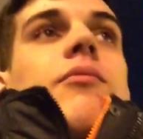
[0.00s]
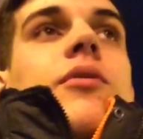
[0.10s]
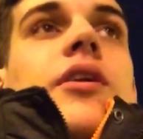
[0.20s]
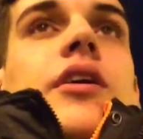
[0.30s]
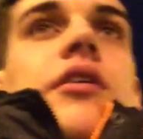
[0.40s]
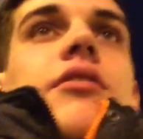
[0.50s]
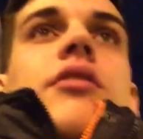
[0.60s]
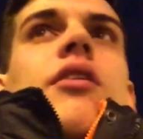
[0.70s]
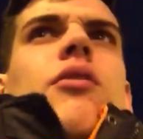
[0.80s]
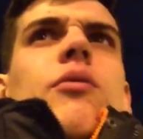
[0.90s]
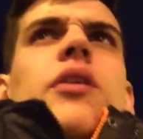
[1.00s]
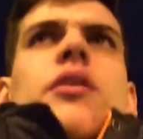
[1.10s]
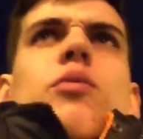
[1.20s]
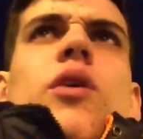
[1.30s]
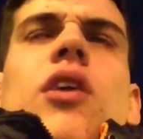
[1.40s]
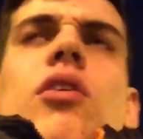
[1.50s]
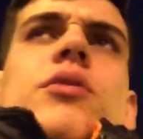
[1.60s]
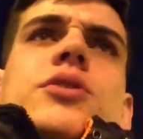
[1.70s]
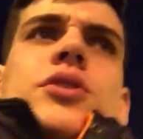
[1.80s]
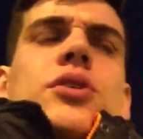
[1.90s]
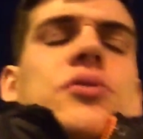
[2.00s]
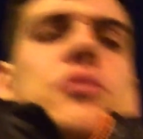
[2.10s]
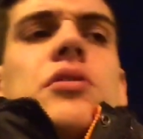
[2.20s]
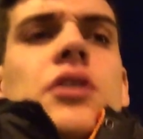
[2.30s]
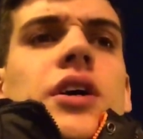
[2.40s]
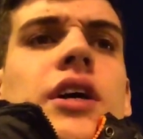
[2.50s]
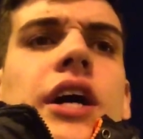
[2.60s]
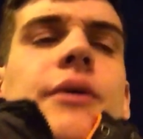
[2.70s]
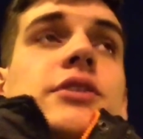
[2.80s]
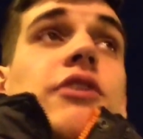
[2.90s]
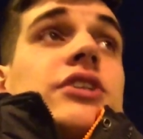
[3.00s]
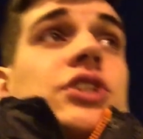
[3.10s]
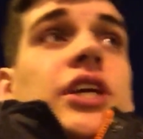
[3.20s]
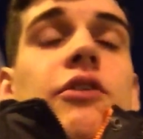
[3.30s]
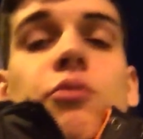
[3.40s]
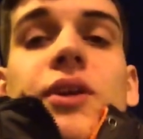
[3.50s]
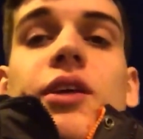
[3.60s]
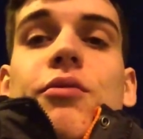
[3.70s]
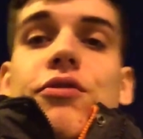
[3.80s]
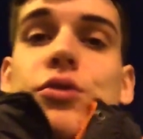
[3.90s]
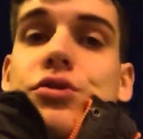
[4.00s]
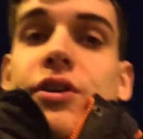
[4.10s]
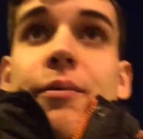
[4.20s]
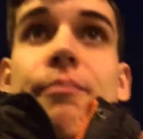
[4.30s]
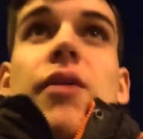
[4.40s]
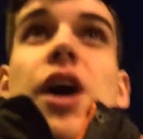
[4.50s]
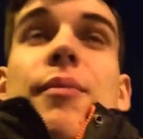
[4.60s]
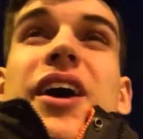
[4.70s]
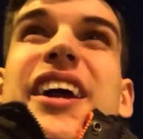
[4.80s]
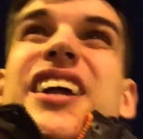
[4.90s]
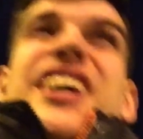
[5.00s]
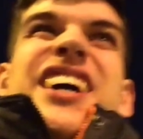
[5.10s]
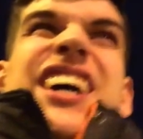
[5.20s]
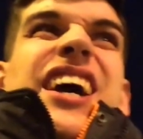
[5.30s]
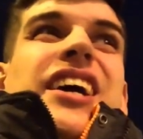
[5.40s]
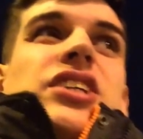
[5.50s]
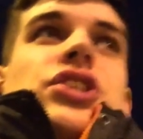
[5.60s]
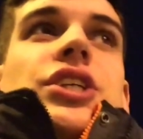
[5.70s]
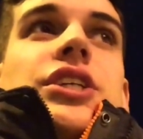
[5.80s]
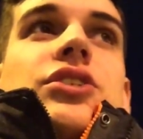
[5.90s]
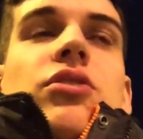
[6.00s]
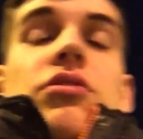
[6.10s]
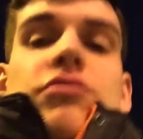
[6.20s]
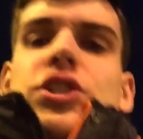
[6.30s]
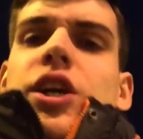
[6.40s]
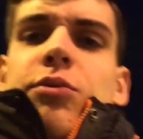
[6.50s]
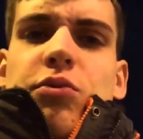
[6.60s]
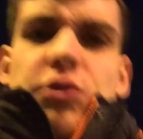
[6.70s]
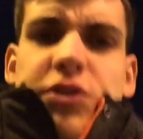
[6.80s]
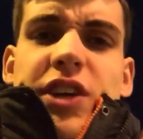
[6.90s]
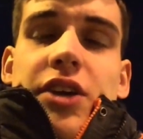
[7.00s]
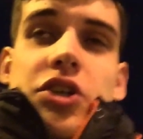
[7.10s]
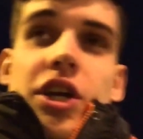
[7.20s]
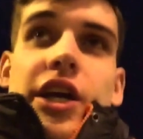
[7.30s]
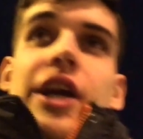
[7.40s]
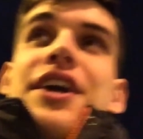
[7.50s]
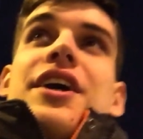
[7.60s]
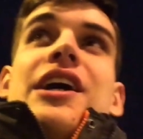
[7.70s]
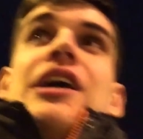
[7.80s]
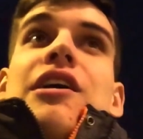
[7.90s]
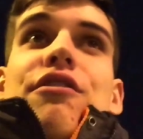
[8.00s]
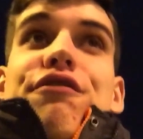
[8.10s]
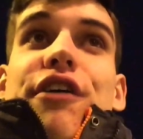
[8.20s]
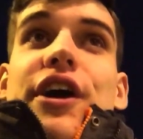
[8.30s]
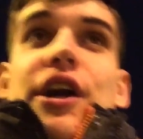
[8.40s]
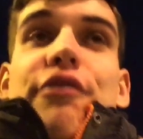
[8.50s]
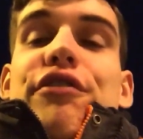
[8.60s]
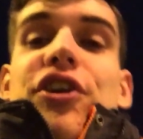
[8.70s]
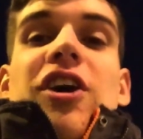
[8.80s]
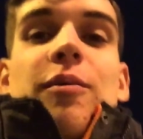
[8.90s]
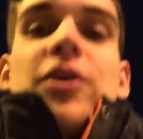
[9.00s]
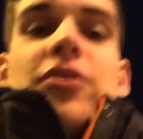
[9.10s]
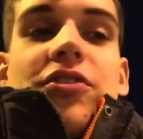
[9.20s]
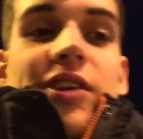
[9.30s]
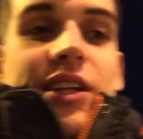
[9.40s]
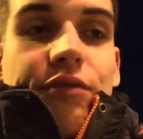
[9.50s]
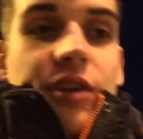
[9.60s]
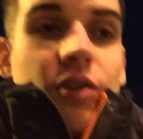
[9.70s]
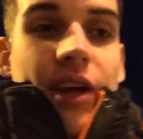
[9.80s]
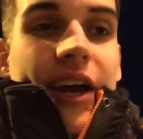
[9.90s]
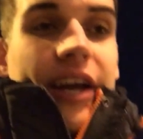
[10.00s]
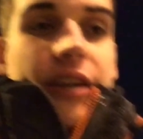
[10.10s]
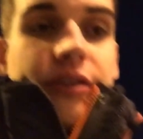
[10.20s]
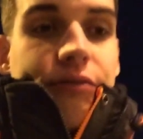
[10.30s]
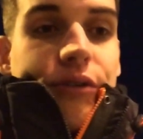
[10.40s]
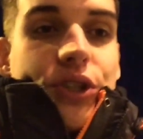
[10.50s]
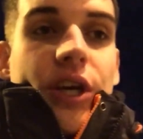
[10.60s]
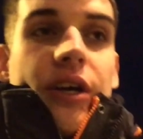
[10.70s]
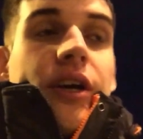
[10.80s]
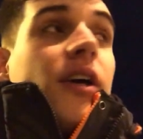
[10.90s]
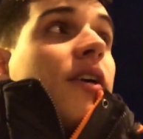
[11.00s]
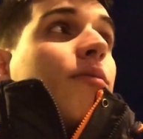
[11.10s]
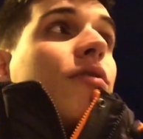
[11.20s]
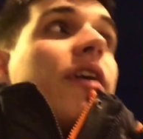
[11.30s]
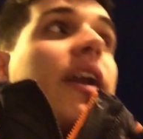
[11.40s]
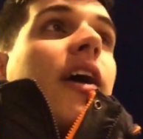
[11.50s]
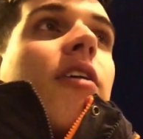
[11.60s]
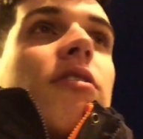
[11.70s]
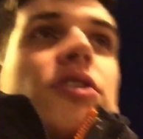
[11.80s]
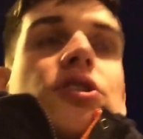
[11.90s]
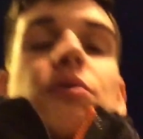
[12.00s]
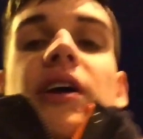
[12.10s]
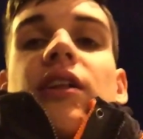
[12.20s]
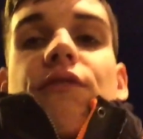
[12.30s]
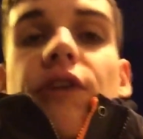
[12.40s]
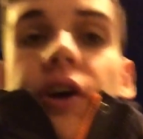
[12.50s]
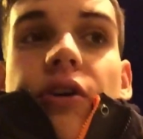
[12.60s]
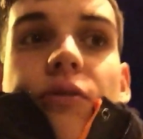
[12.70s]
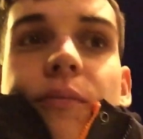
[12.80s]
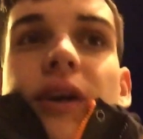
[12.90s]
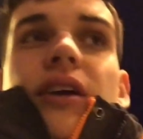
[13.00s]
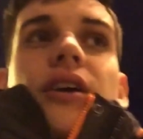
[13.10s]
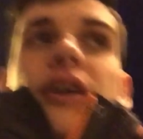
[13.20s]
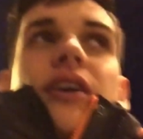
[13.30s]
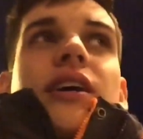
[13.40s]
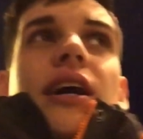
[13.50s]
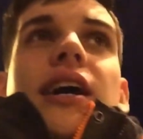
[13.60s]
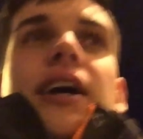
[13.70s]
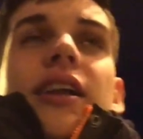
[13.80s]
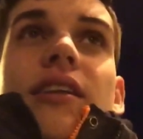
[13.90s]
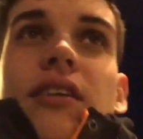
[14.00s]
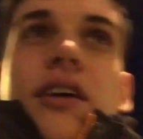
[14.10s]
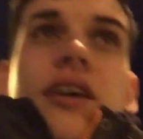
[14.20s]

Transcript: with Will, which is cool. I went to Grayson's, I'd never been there before. Tried Marmite and cheese on chips, which was actually fucking phenomenal. So I'll definitely do that again in the future. Right now, just want to head the fuck home and